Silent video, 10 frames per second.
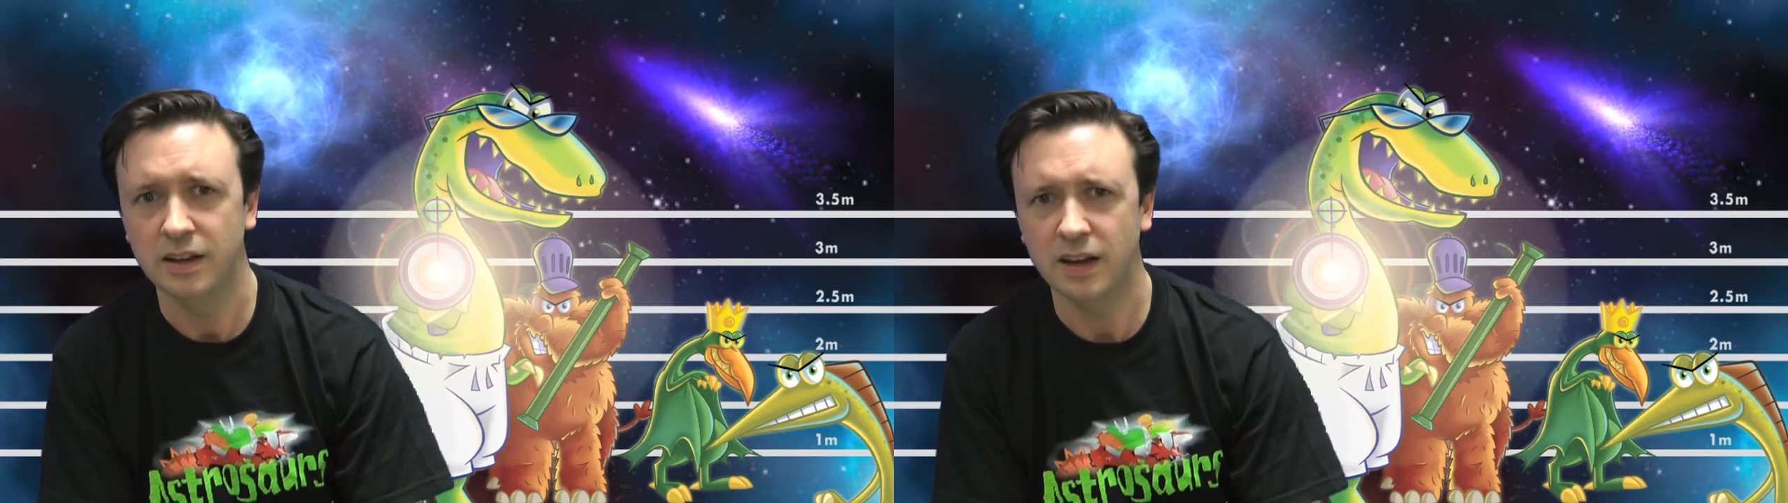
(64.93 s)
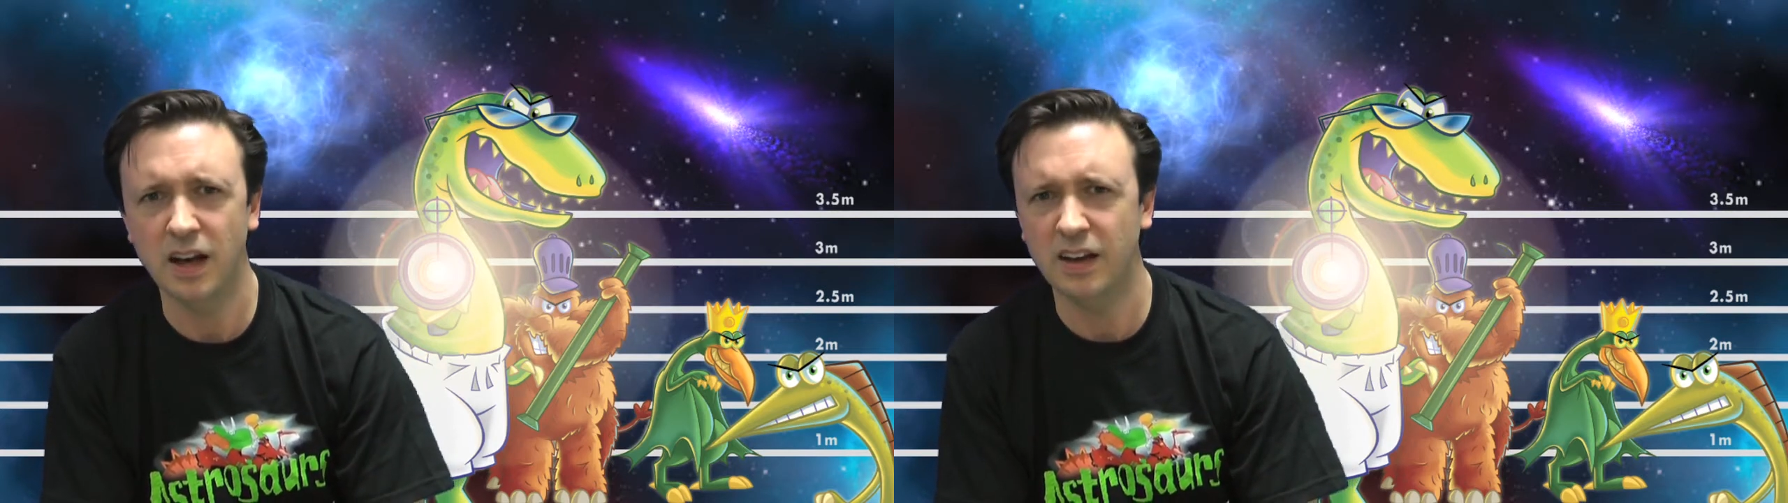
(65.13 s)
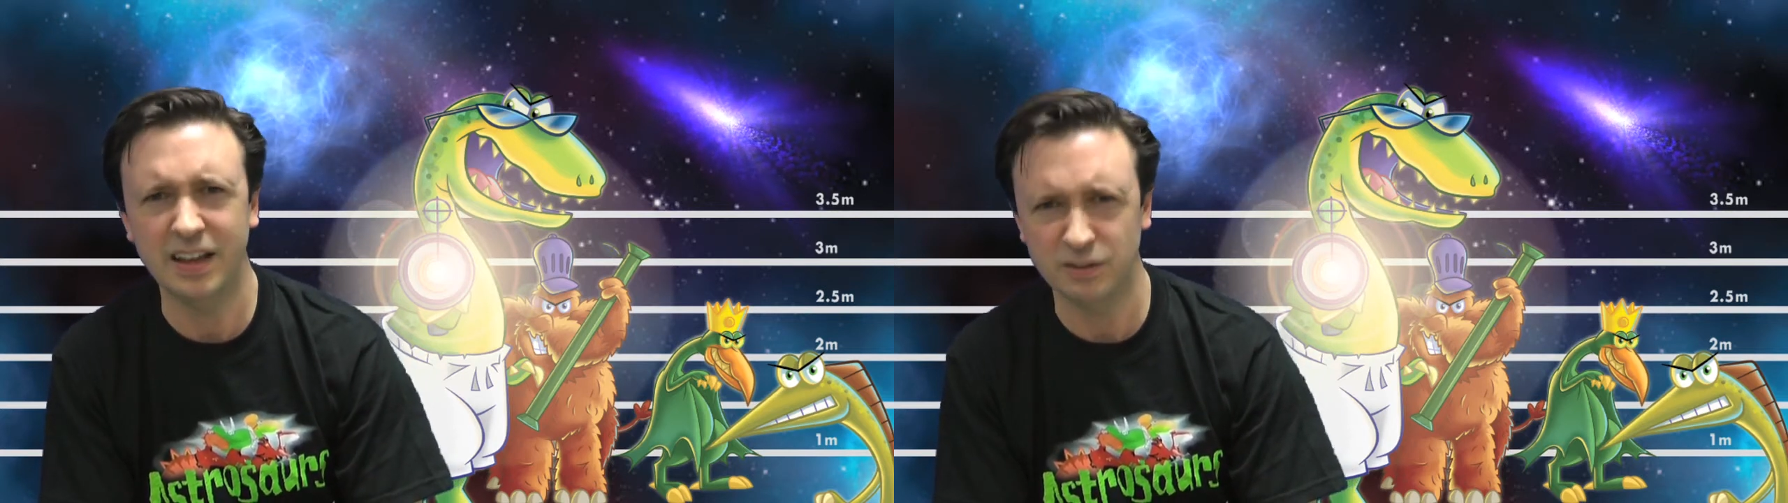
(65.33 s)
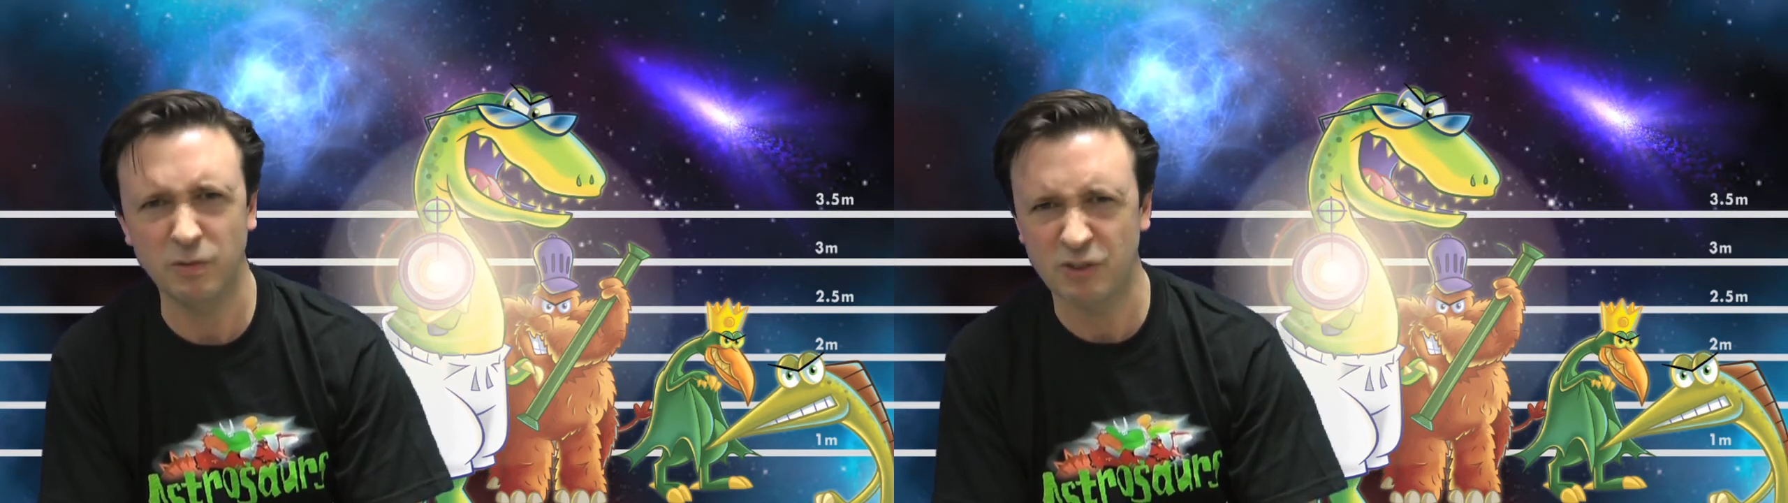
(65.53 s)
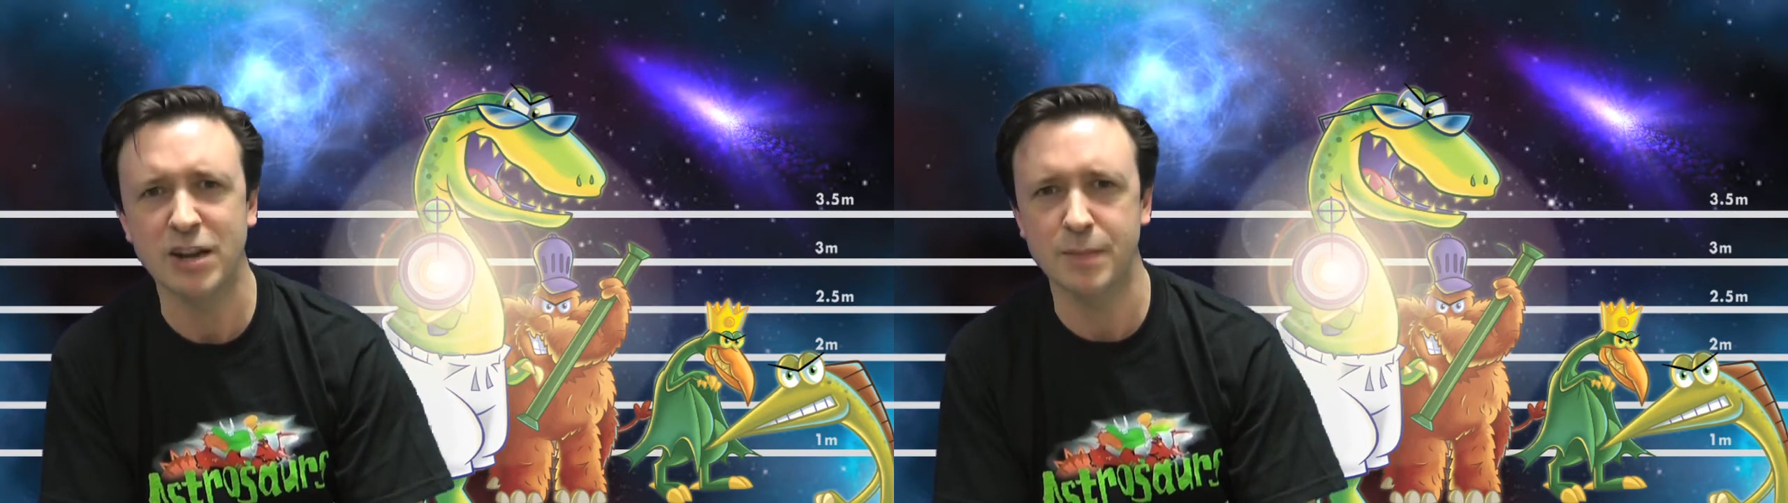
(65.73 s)
Uh,
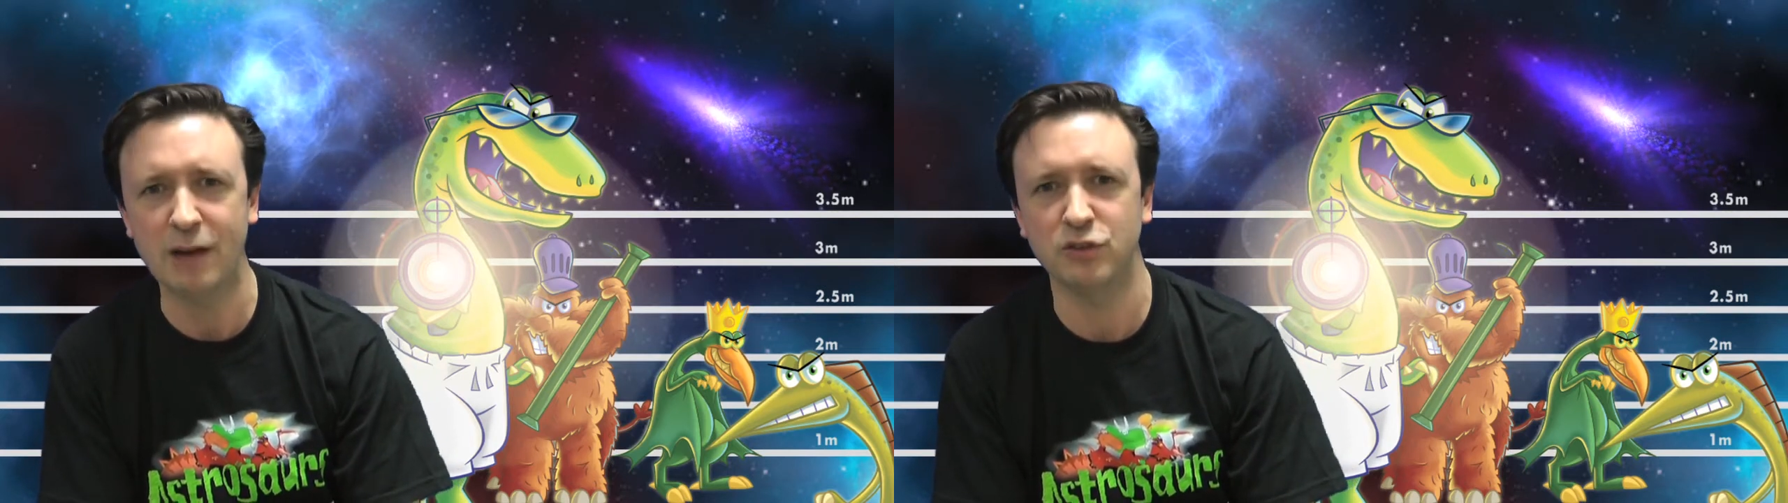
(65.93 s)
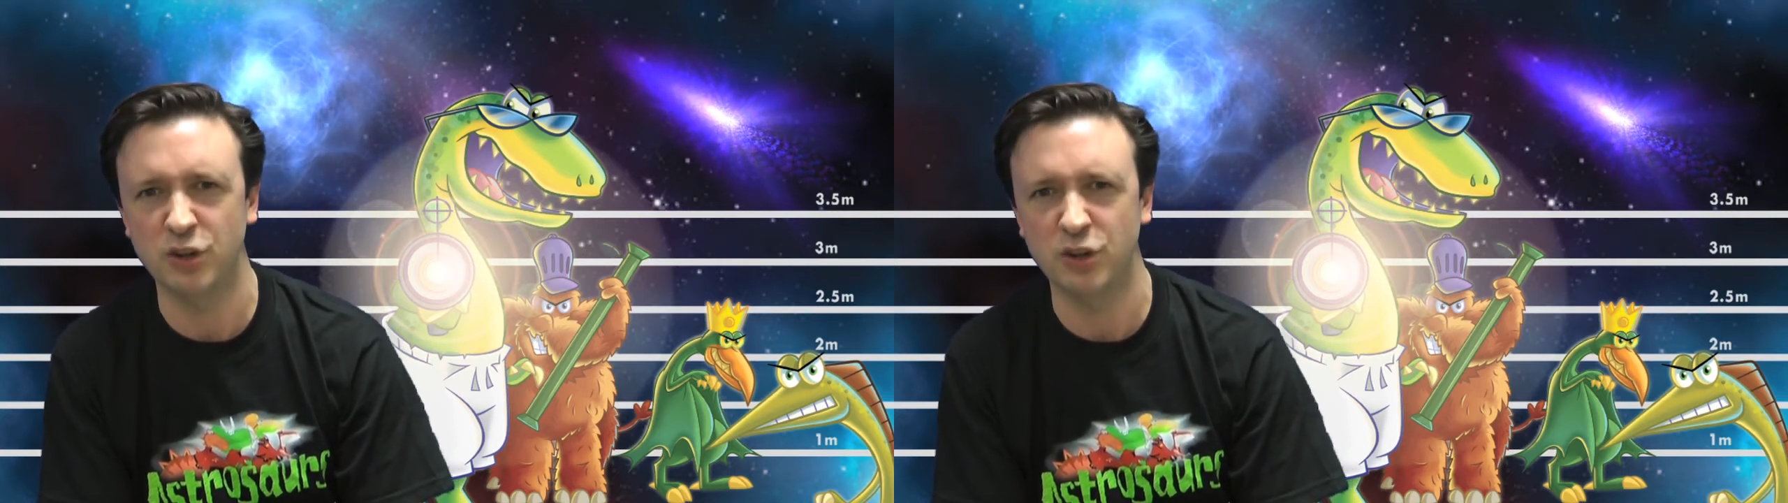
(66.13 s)
Random House